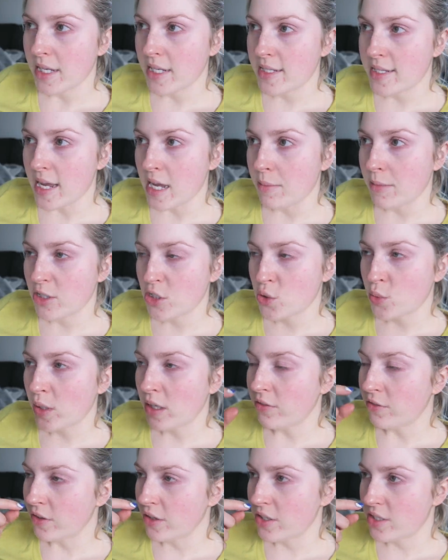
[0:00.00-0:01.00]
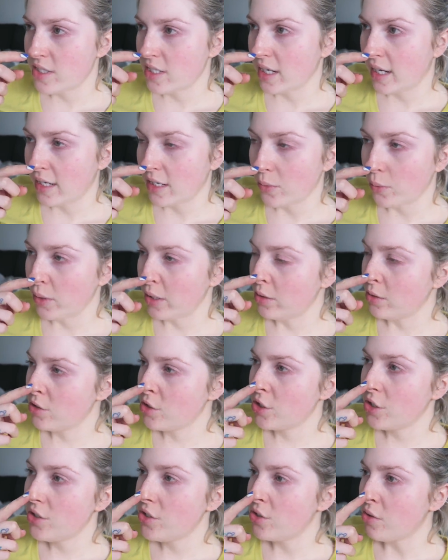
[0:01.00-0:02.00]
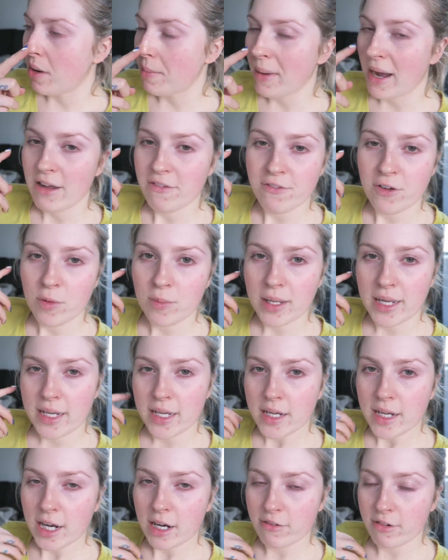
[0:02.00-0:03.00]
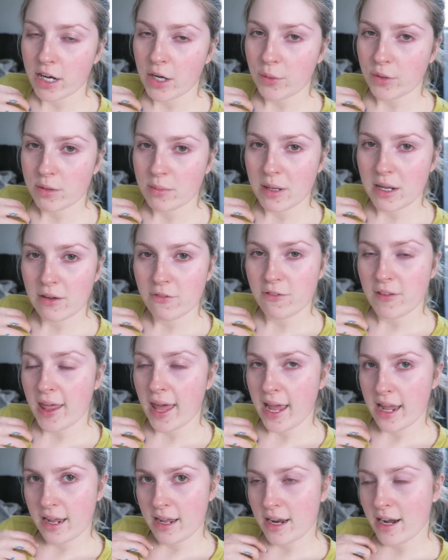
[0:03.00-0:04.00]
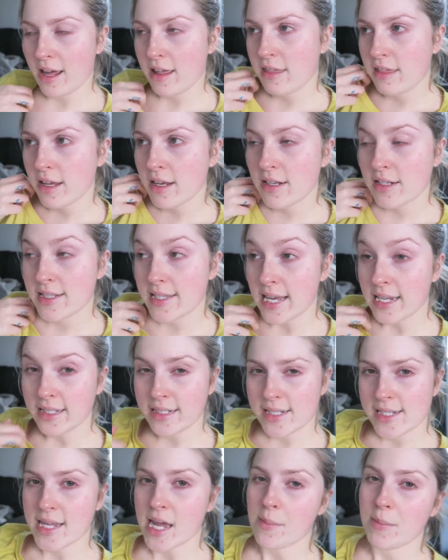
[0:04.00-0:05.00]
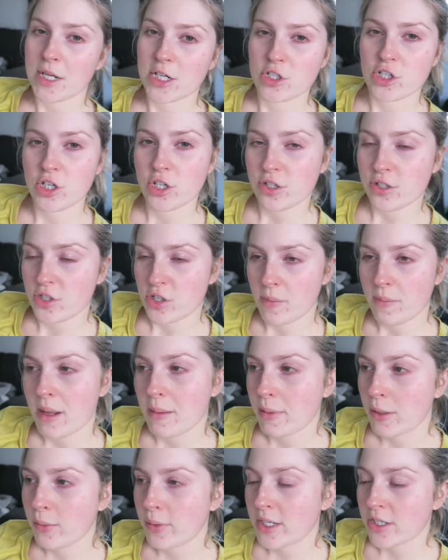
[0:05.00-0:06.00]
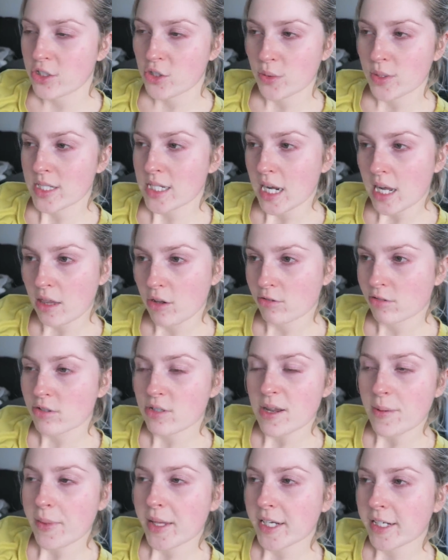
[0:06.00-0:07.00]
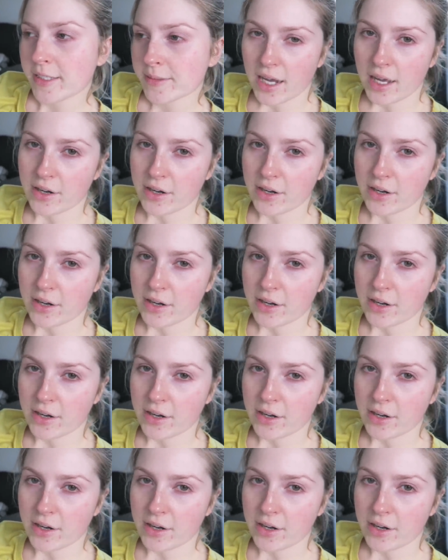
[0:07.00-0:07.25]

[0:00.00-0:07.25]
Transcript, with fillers: It's Amy's 21st in like a week or two, so I might film like a get ready with me for that. And I think Sally's coming too, so maybe we could do it together or something.